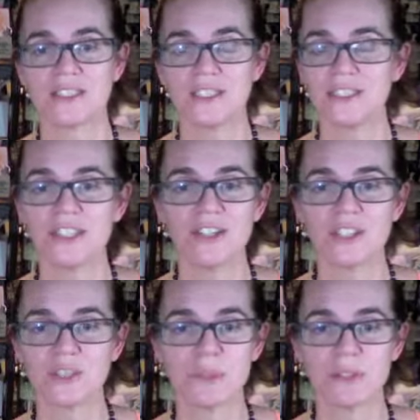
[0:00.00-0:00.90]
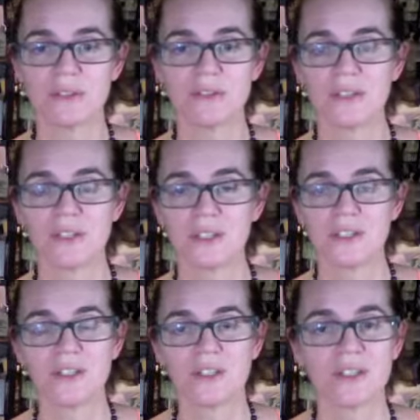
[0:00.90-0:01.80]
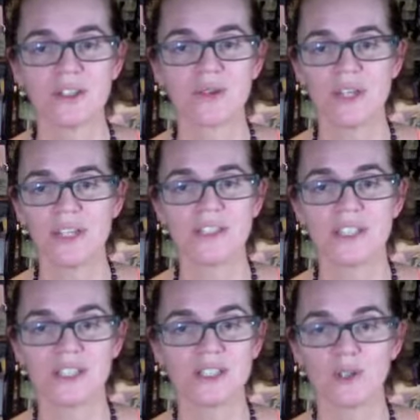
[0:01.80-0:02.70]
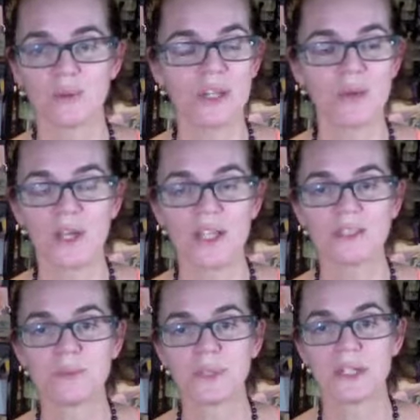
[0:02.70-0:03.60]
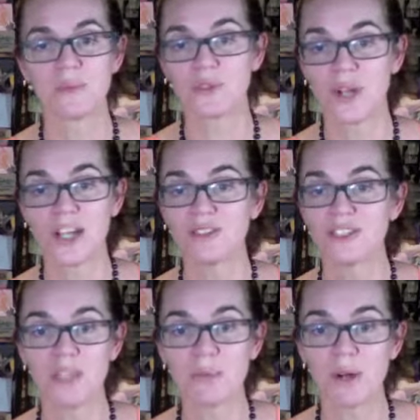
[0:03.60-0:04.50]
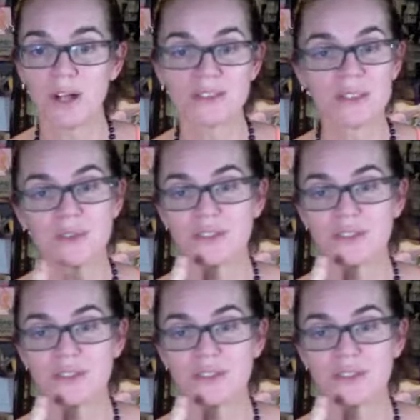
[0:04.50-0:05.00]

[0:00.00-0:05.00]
This year has been crazy in so many ways, but I'm trying to stay positive.